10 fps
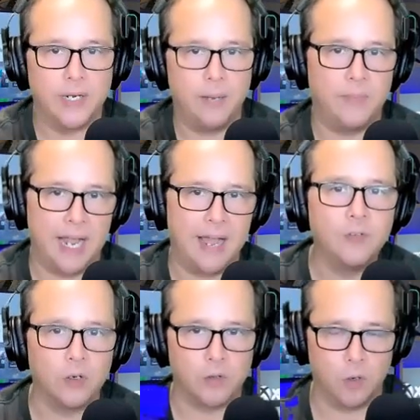named
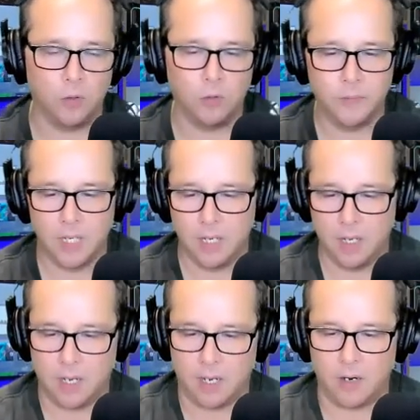after the whole
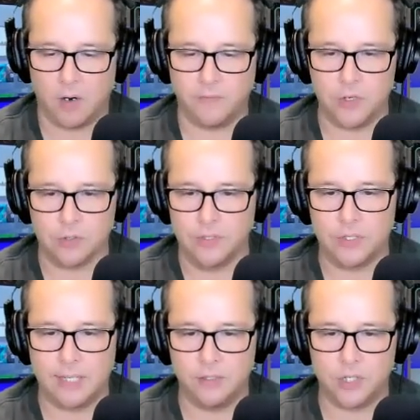artificial
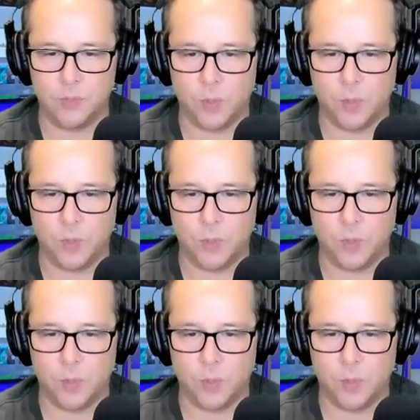intelligence